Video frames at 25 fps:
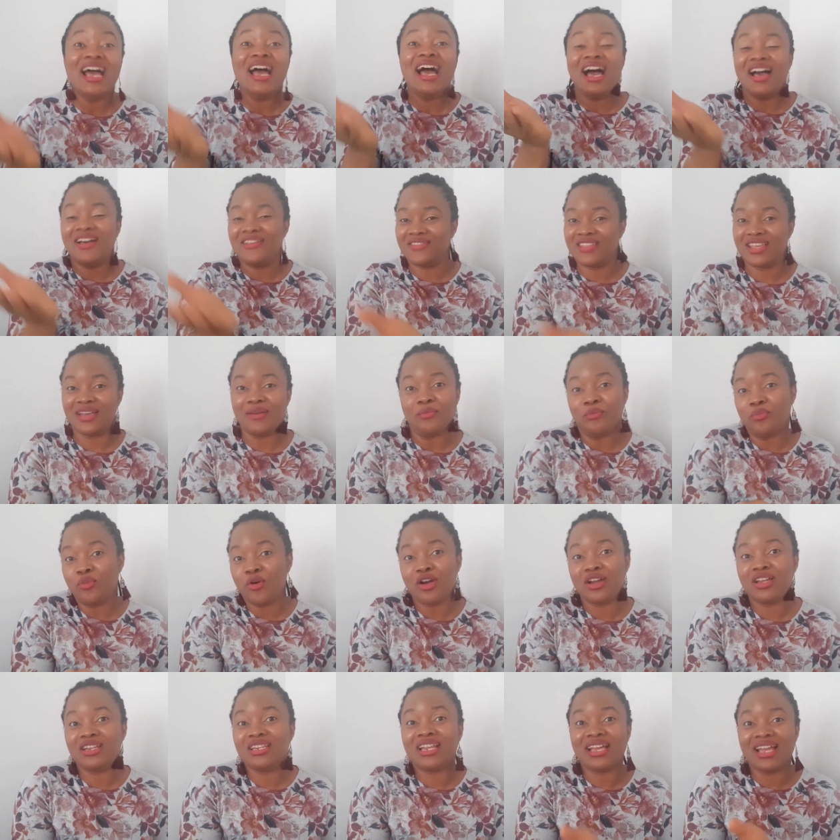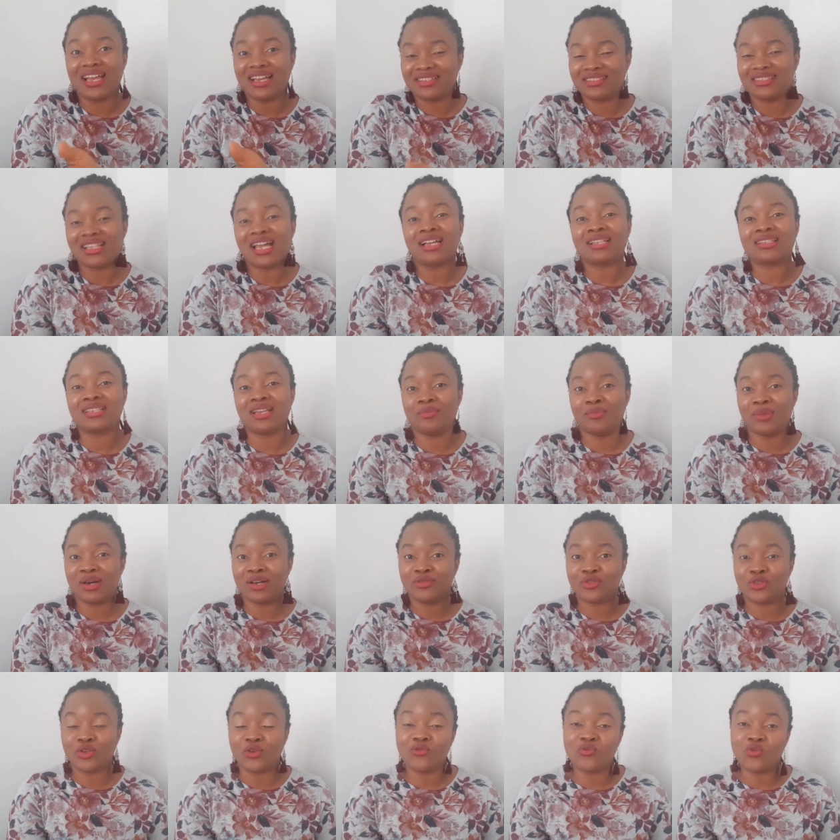and then pour in the exact
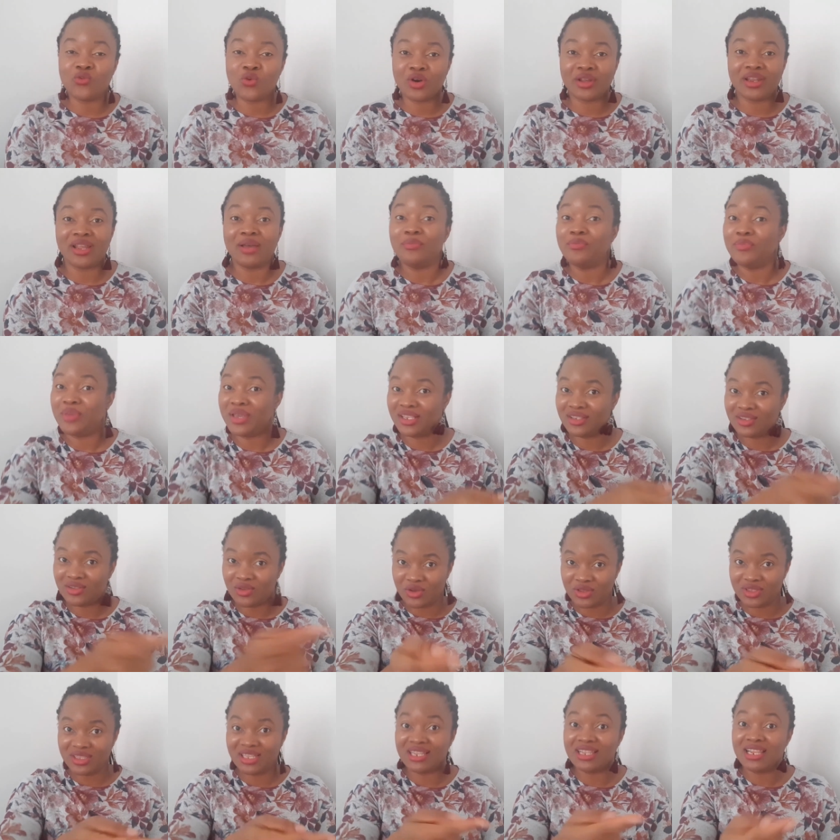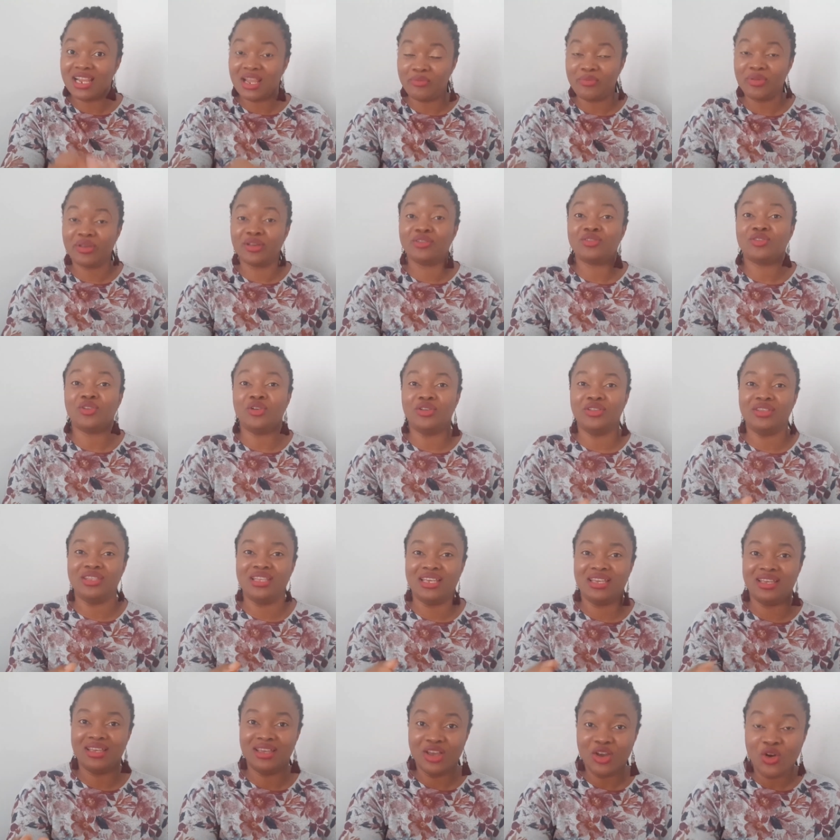amount of water based on the labels on
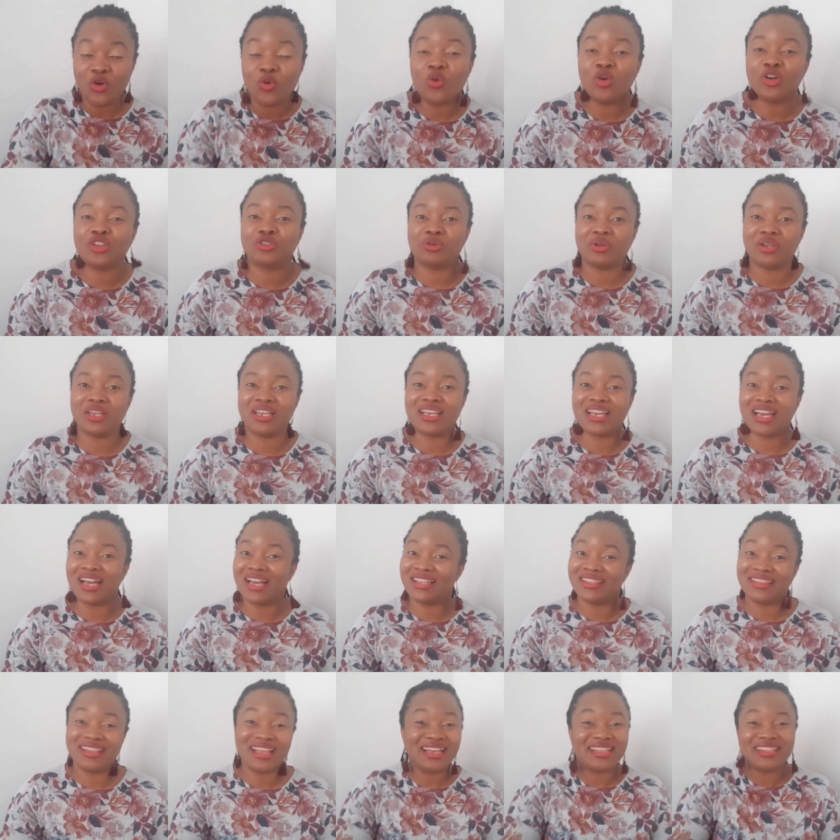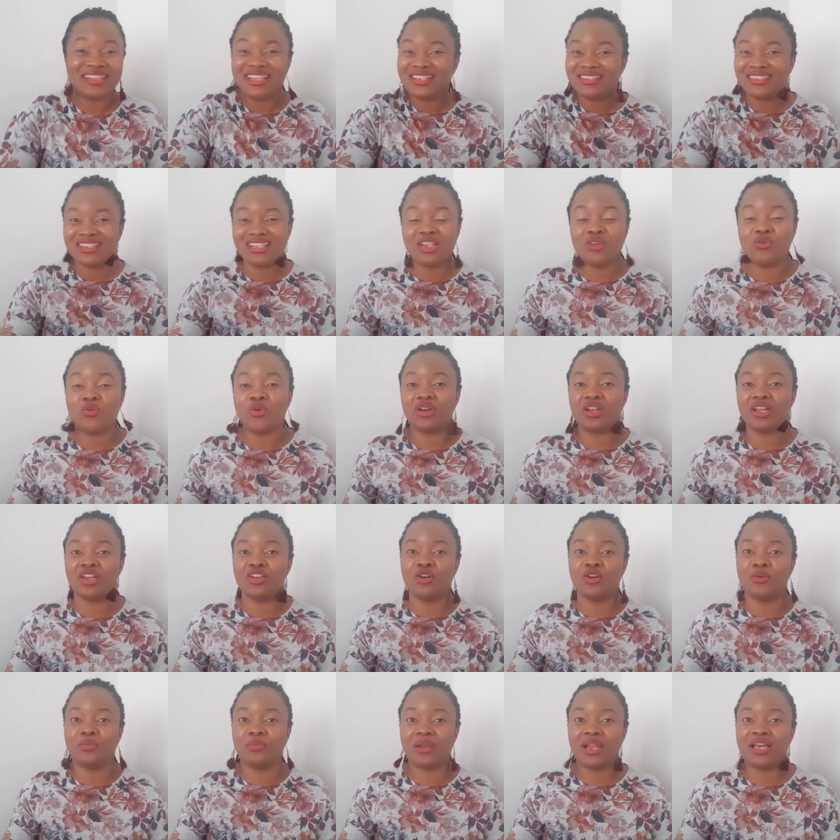the watering can and easily water
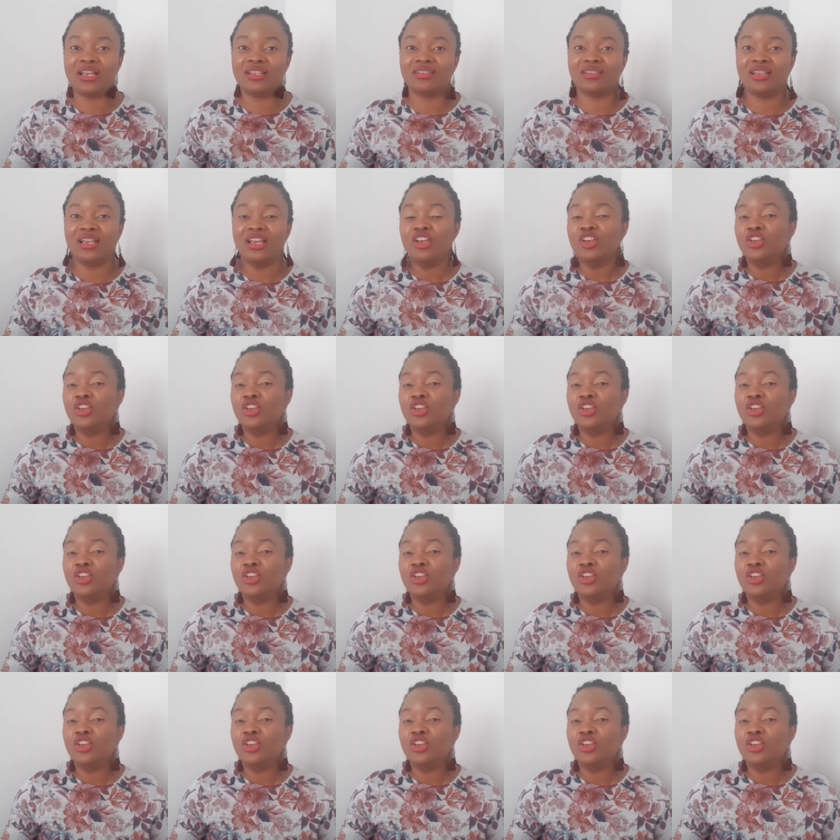your plants.